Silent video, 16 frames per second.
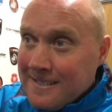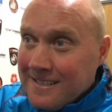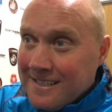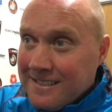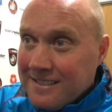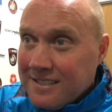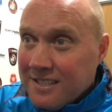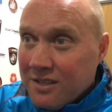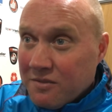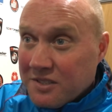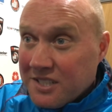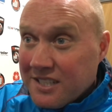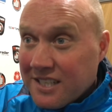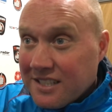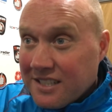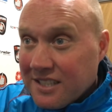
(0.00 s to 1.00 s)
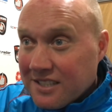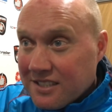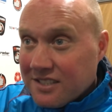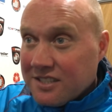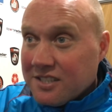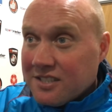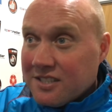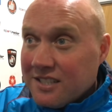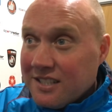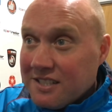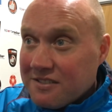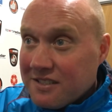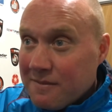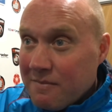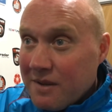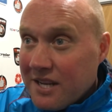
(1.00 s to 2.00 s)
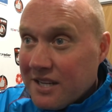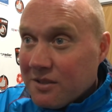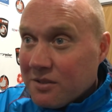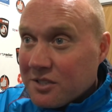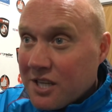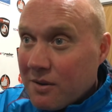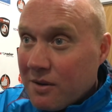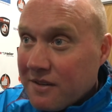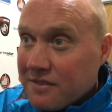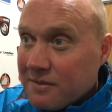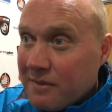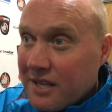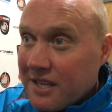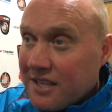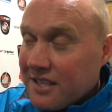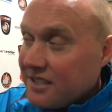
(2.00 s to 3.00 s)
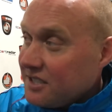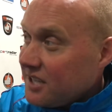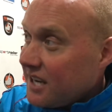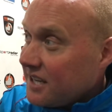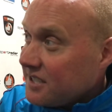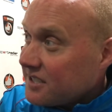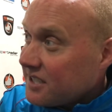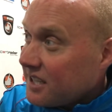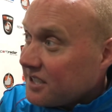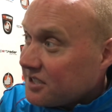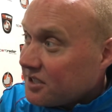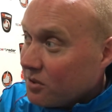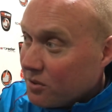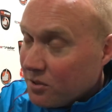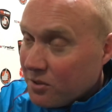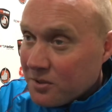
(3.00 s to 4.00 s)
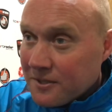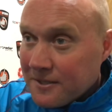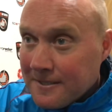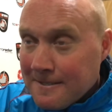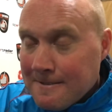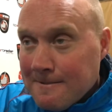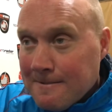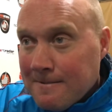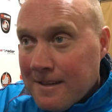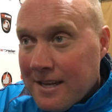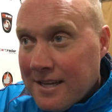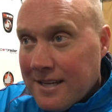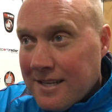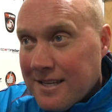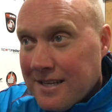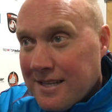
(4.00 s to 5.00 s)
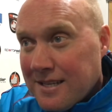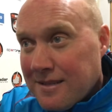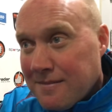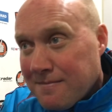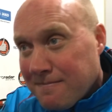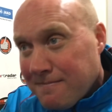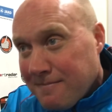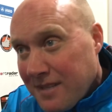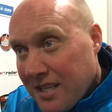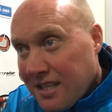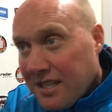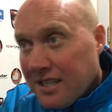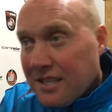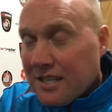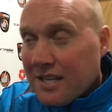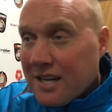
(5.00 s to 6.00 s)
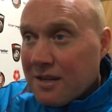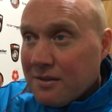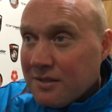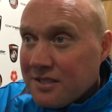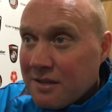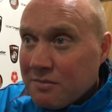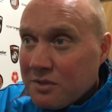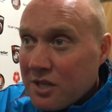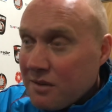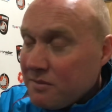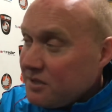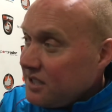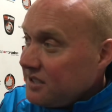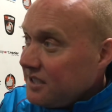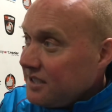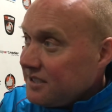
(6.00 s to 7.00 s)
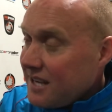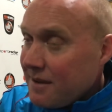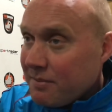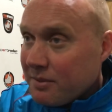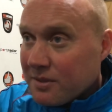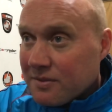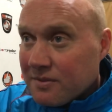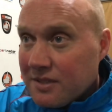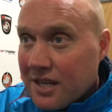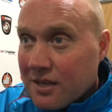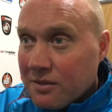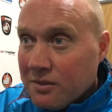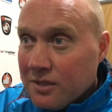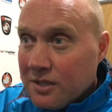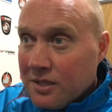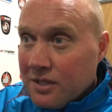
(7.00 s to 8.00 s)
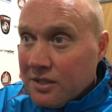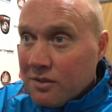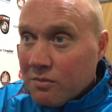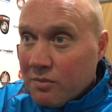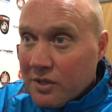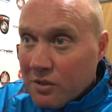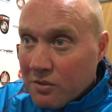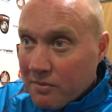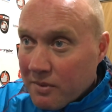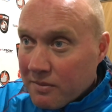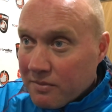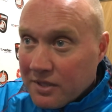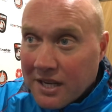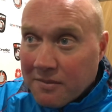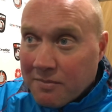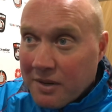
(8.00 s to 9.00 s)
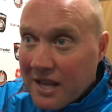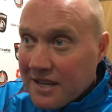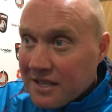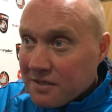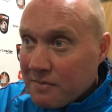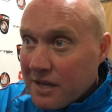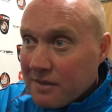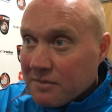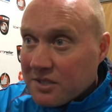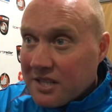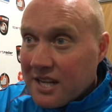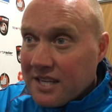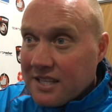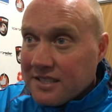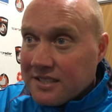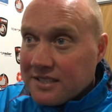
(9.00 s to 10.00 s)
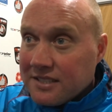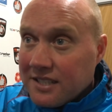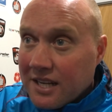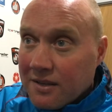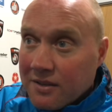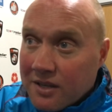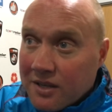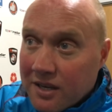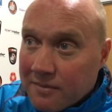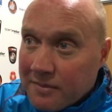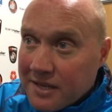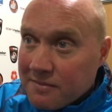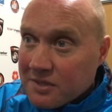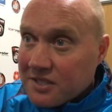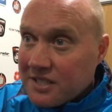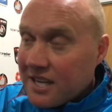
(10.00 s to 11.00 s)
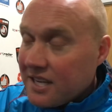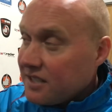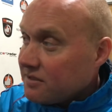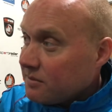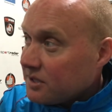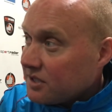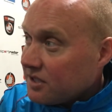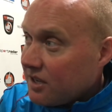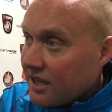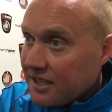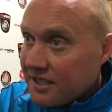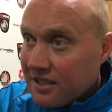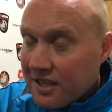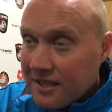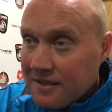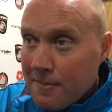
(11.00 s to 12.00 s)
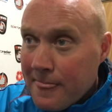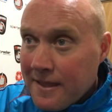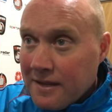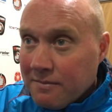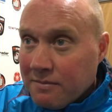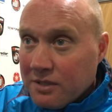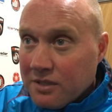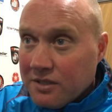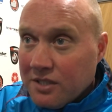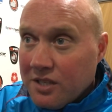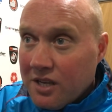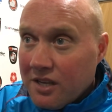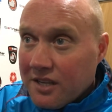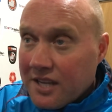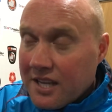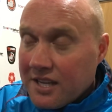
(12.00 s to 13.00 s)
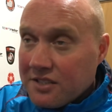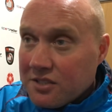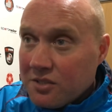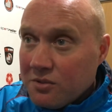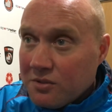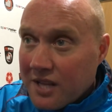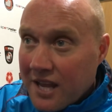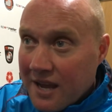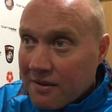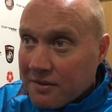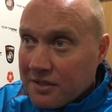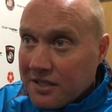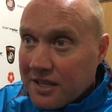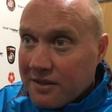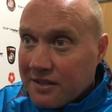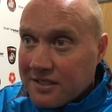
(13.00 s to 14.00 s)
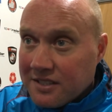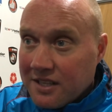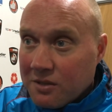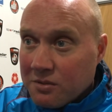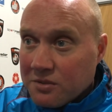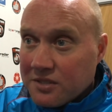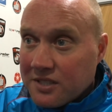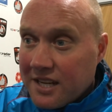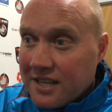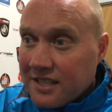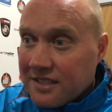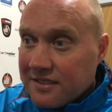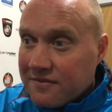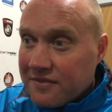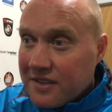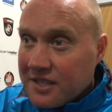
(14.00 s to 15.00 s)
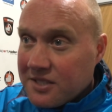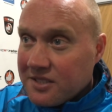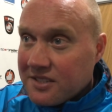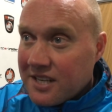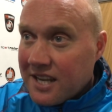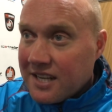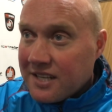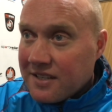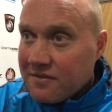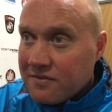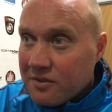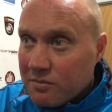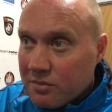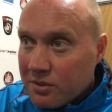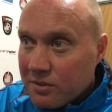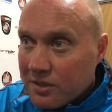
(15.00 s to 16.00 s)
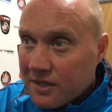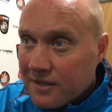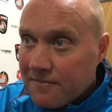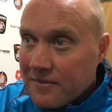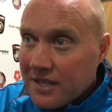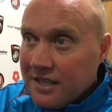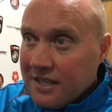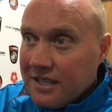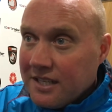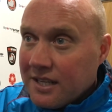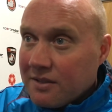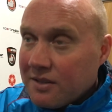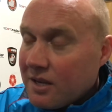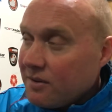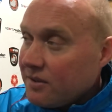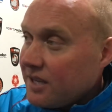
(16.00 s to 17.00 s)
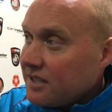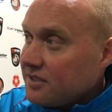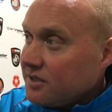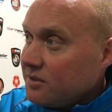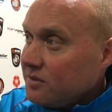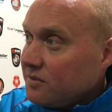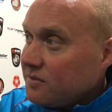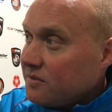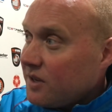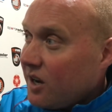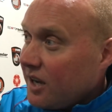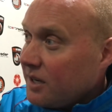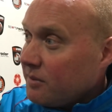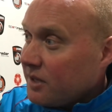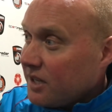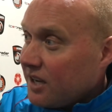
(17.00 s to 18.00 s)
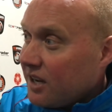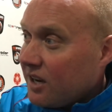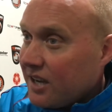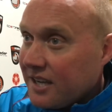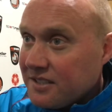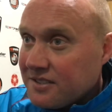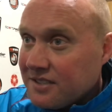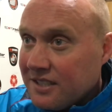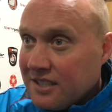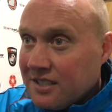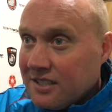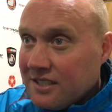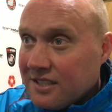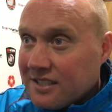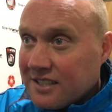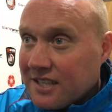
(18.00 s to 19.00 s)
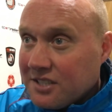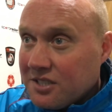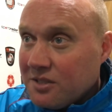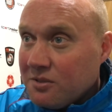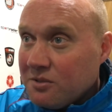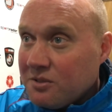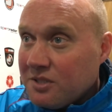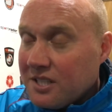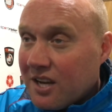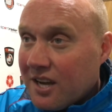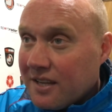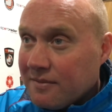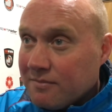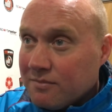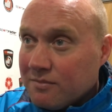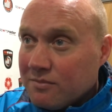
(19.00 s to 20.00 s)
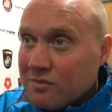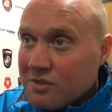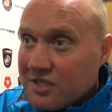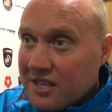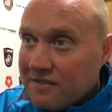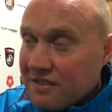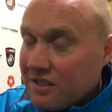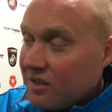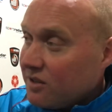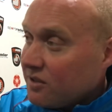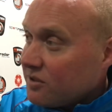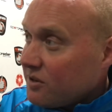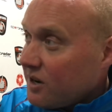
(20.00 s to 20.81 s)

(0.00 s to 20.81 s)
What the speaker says: And obviously just literally a minute or so after making the change, they scored. And sometimes these things happen. We all, players make mistakes. I make mistakes on the sideline, but you can't get too down. There's an old fashion saying in football that don't get too high with the highs. Say Tuesday night we received a lot of